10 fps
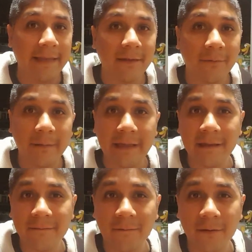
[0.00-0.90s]
and the
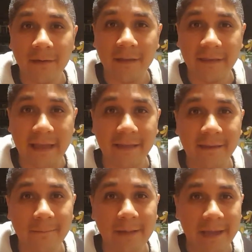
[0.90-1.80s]
reason for this
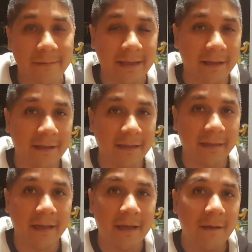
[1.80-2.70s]
tends to be
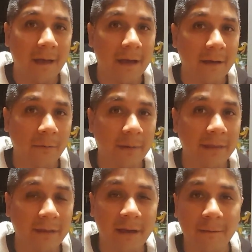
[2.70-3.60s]
because
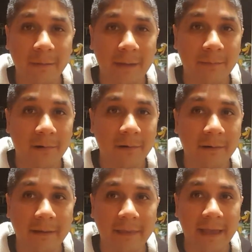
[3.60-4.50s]
with young
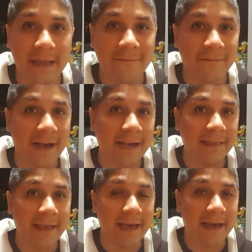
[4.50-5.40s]
people, they
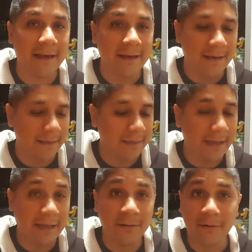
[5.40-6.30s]
find that
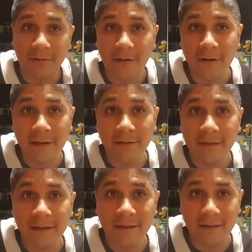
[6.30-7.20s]
they either start
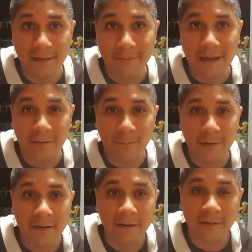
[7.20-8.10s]
using tobacco
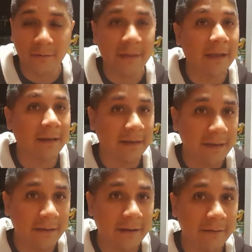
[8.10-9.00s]
products or they
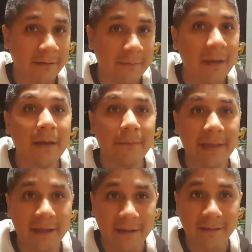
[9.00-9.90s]
continue to use them
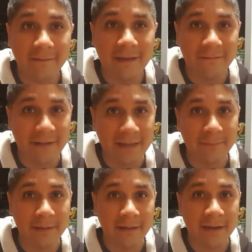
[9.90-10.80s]
because of the
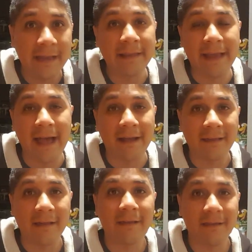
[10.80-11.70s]
availability and the
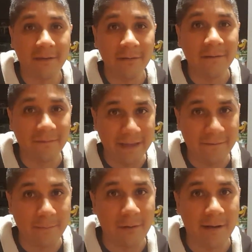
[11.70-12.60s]
access to the
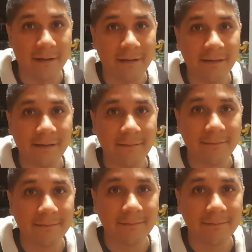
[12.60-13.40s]
flavored products.